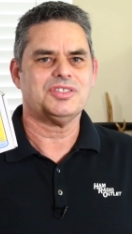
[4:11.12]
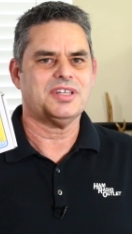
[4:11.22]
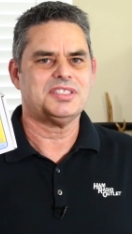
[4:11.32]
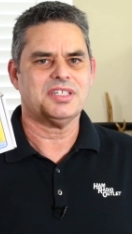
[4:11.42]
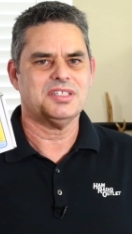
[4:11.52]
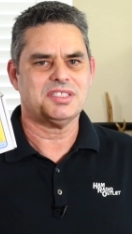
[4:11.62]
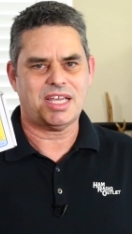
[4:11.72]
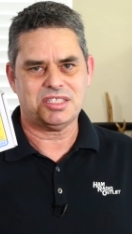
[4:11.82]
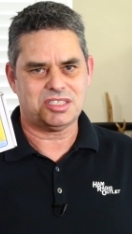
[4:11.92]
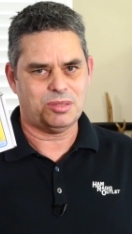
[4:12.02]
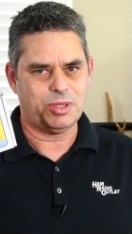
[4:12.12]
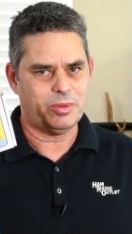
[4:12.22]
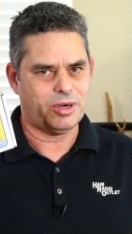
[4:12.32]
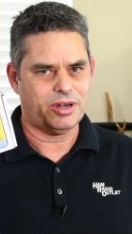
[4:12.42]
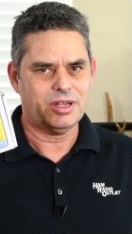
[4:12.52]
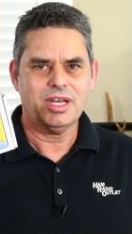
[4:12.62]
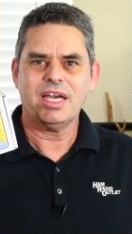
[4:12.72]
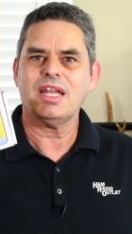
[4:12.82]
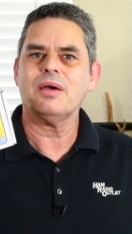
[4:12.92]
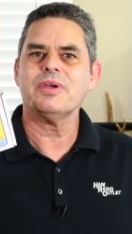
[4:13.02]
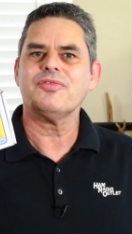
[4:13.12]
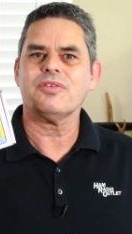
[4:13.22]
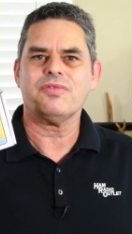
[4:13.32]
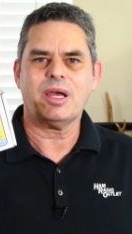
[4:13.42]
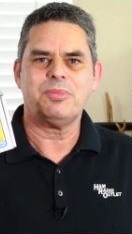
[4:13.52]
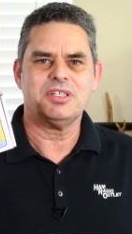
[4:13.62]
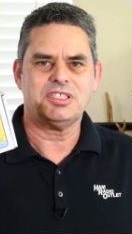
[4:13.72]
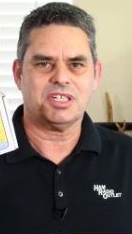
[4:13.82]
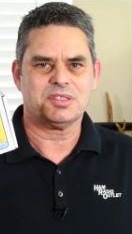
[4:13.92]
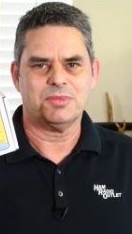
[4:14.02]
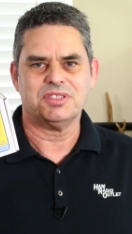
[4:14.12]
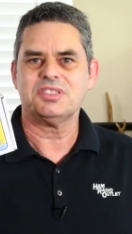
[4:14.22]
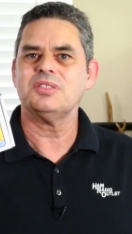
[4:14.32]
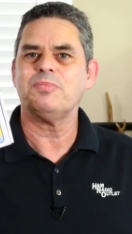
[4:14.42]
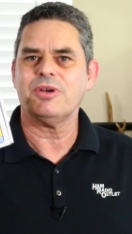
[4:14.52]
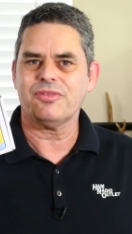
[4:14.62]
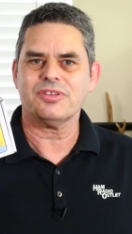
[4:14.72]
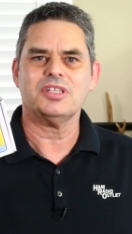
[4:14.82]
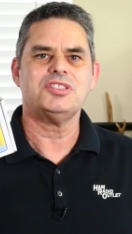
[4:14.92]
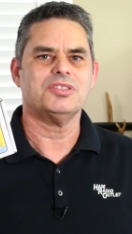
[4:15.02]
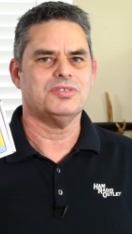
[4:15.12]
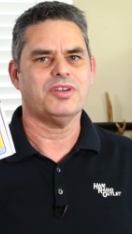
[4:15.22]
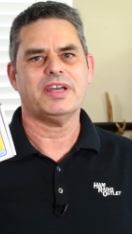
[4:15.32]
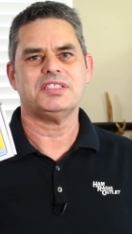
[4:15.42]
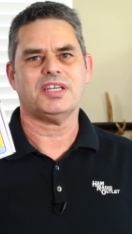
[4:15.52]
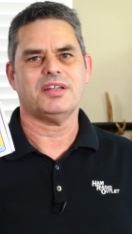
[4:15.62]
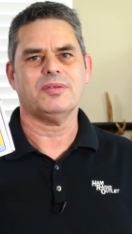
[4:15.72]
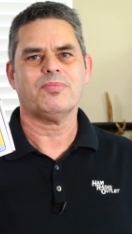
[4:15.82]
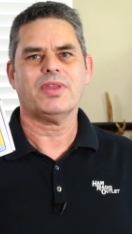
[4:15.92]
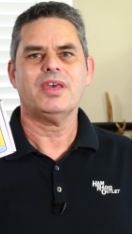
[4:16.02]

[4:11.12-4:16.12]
your antenna's SWR, allowing for rapid adjustments to perfectly tune your antenna.